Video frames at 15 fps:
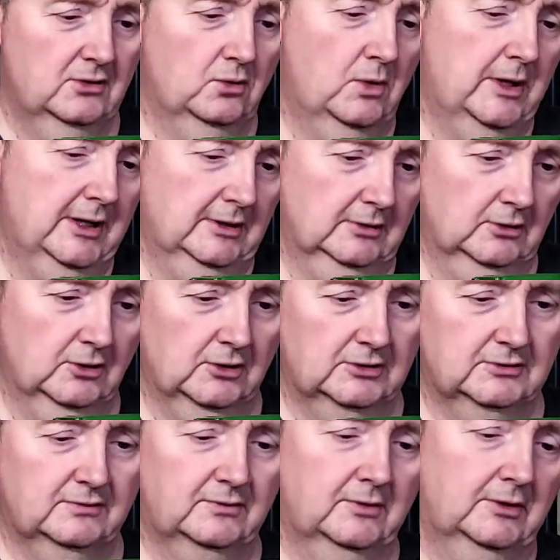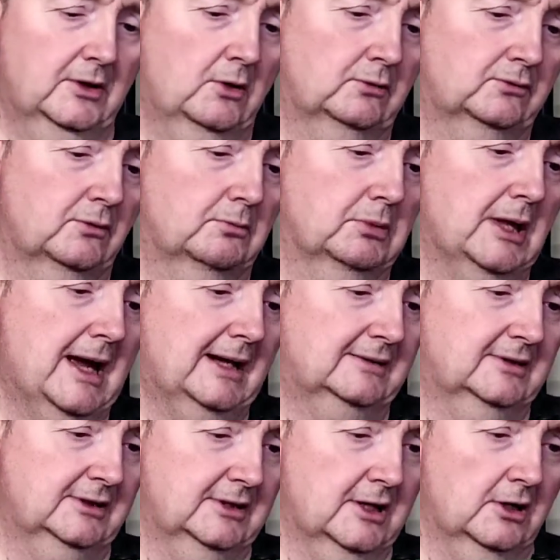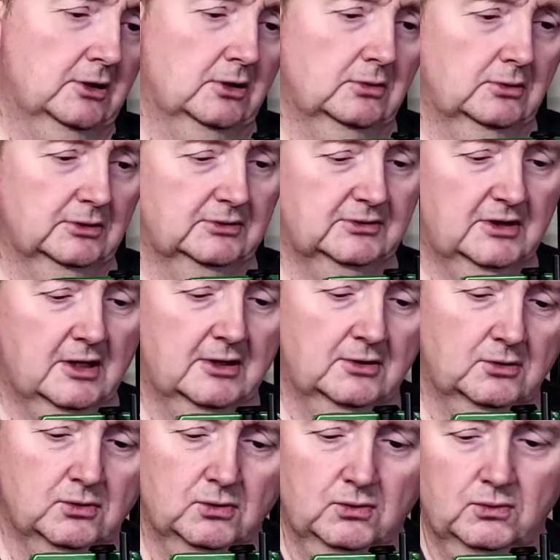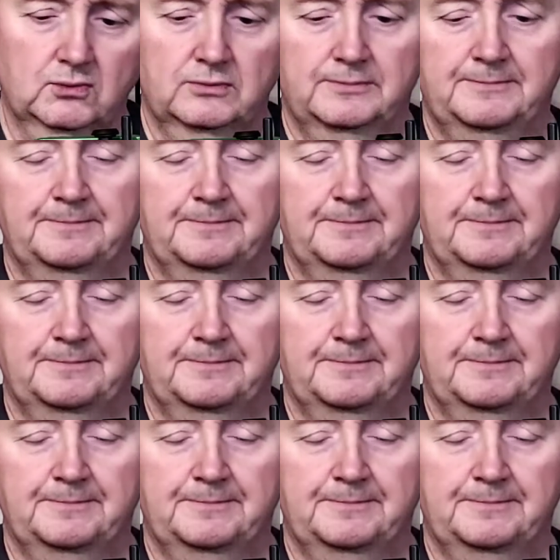The way it looks, it goes from black to yellow. It's kind of cool.